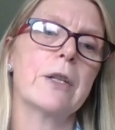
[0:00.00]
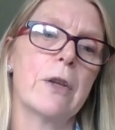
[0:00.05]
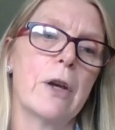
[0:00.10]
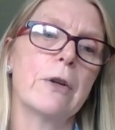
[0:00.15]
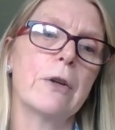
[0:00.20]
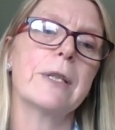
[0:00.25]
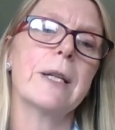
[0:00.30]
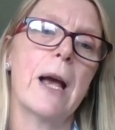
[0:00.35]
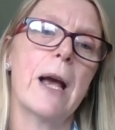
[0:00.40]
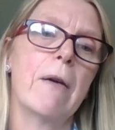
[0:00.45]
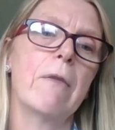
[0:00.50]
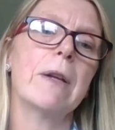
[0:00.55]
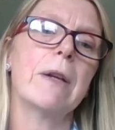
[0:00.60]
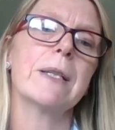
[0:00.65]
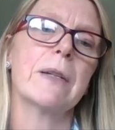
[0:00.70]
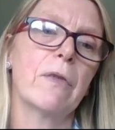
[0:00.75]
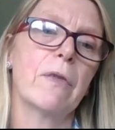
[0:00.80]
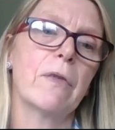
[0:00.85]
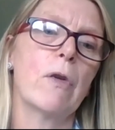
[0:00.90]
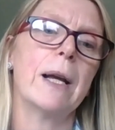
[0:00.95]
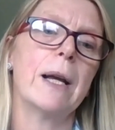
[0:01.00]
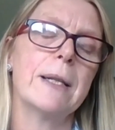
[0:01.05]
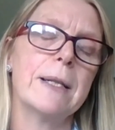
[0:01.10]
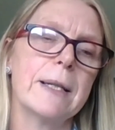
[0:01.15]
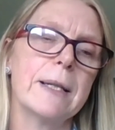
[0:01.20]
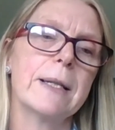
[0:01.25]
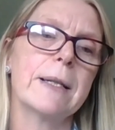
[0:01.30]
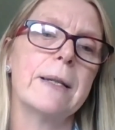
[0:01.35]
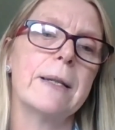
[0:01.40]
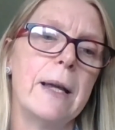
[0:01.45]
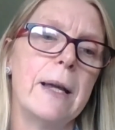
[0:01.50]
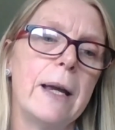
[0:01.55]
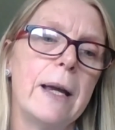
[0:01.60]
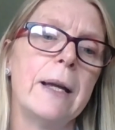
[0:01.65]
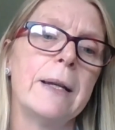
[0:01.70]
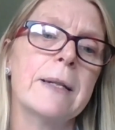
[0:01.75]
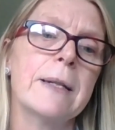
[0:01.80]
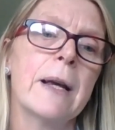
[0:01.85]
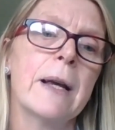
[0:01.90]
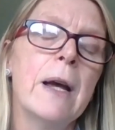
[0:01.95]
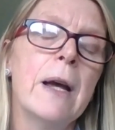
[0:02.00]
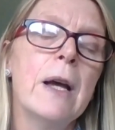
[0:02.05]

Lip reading: those areas of greatest need.